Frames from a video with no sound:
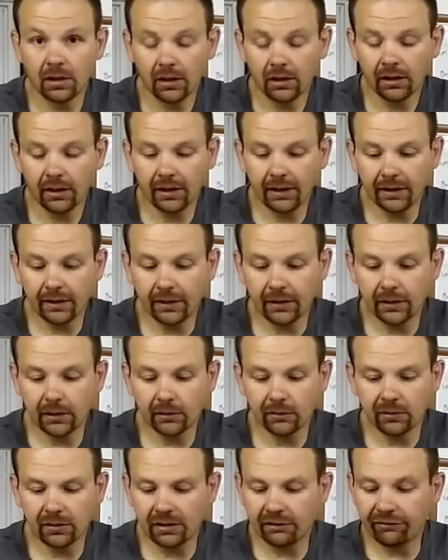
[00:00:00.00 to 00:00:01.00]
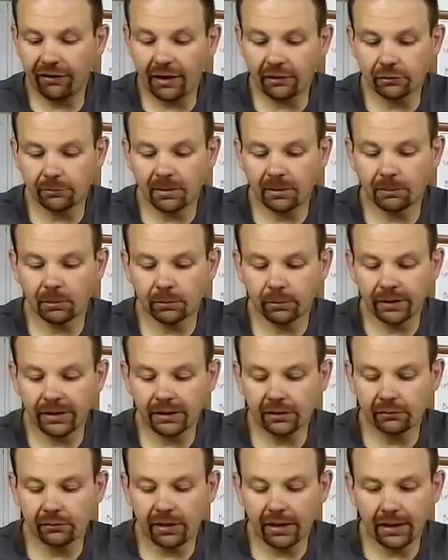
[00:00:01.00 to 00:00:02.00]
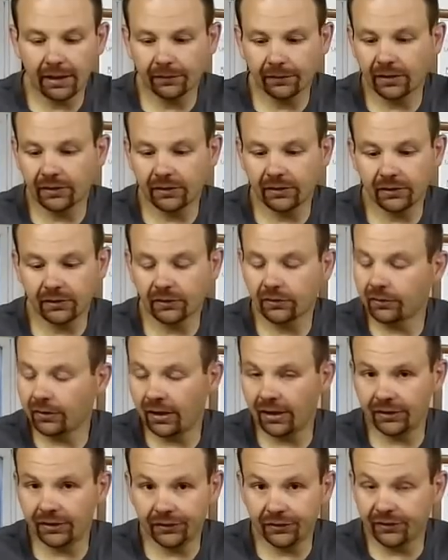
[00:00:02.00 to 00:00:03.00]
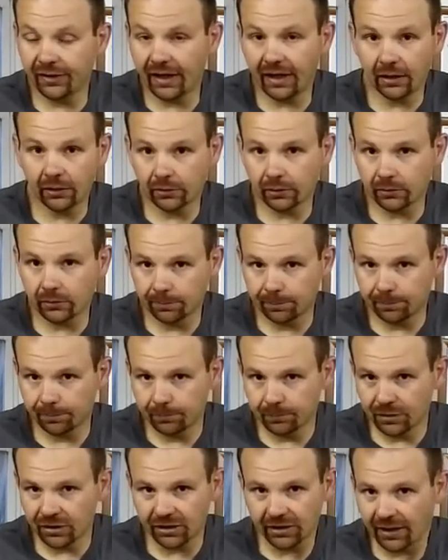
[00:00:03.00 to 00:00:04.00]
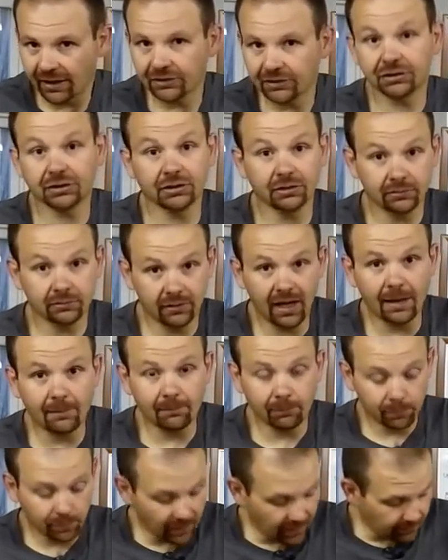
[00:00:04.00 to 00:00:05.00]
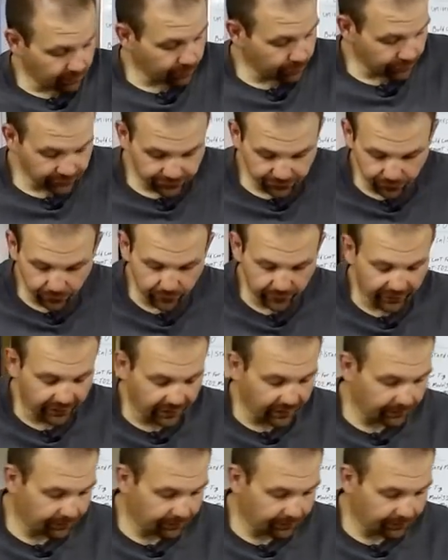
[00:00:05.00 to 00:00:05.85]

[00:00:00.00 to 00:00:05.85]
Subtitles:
and if I remember reading right, this is a standard connection. I'm pretty sure of that.